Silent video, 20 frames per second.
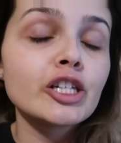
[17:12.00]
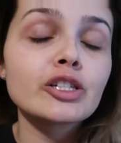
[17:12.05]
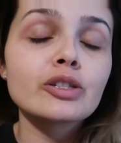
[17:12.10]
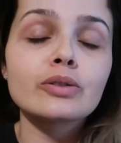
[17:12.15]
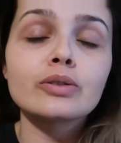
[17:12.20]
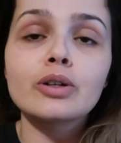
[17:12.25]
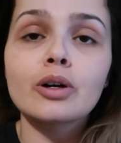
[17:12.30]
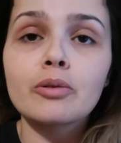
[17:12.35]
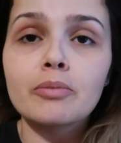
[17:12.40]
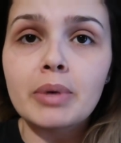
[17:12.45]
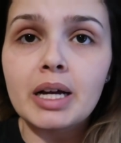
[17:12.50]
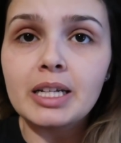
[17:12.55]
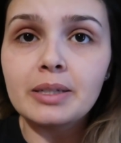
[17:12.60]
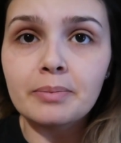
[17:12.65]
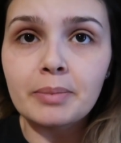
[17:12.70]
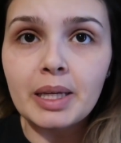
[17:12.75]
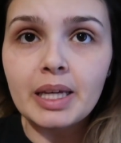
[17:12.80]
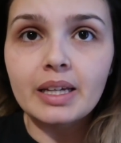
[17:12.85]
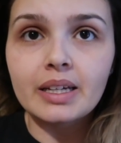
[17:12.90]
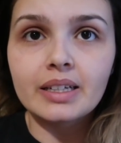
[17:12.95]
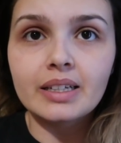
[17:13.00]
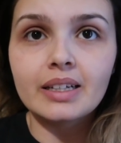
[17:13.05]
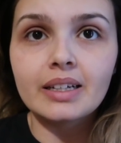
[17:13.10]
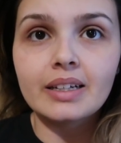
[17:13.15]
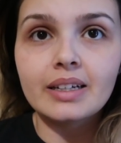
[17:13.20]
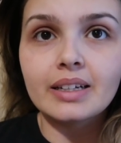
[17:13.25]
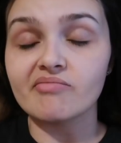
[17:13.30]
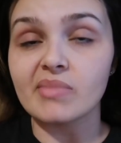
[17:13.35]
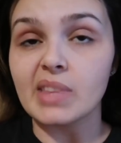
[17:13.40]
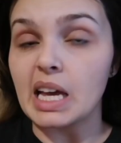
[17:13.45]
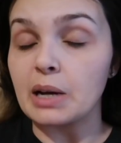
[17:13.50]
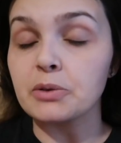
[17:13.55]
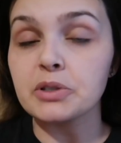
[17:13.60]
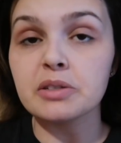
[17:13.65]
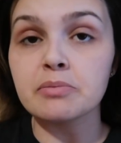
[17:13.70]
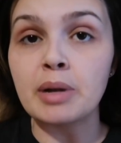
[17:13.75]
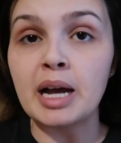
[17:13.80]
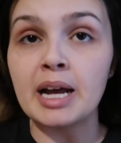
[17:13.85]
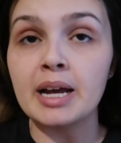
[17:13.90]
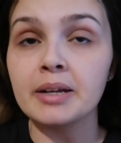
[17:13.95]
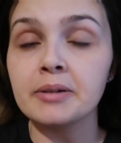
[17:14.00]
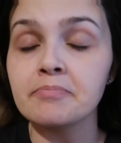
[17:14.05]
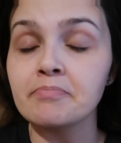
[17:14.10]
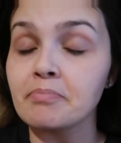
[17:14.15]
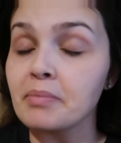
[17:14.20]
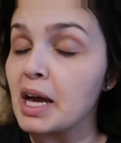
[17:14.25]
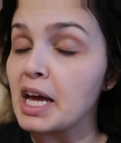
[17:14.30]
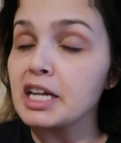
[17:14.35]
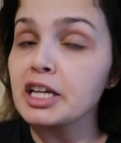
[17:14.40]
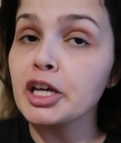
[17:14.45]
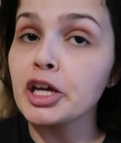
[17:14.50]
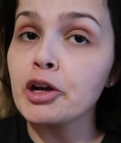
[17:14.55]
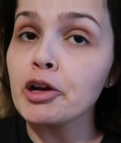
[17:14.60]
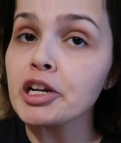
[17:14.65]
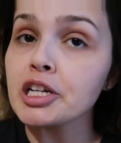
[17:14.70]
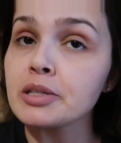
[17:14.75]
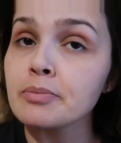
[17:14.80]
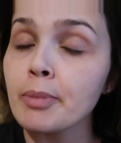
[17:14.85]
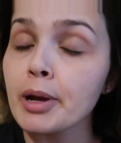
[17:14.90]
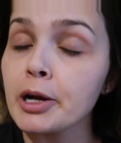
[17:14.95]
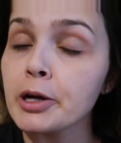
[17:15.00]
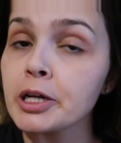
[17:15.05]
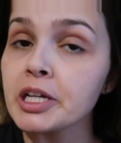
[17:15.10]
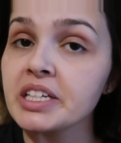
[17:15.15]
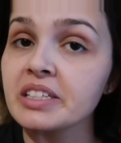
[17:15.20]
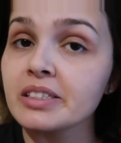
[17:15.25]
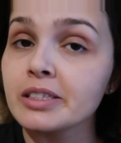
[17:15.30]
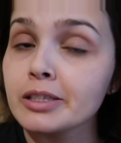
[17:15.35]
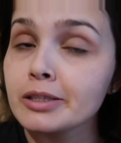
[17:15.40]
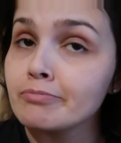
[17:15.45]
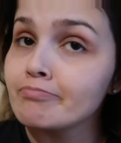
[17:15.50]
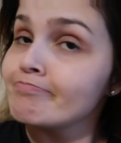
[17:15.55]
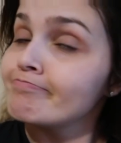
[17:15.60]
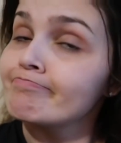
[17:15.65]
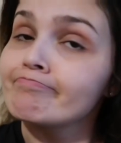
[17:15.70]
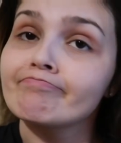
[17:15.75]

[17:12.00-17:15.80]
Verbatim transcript: So don't mind me. That was my manicure experience.